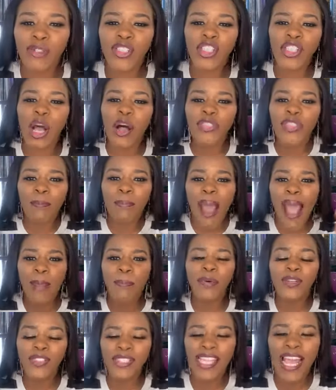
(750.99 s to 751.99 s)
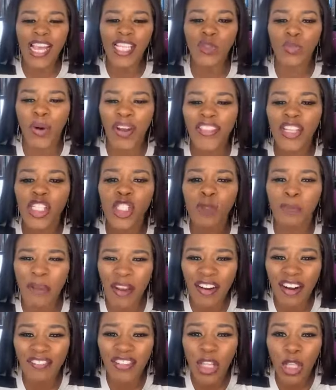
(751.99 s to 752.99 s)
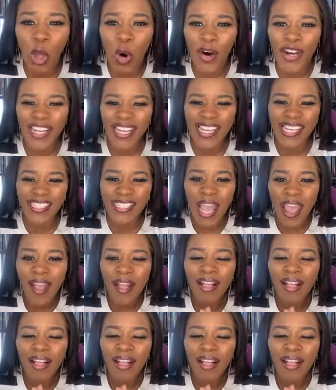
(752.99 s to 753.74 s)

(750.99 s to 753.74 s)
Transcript: So the Bible says, where the Spirit of the Lord is,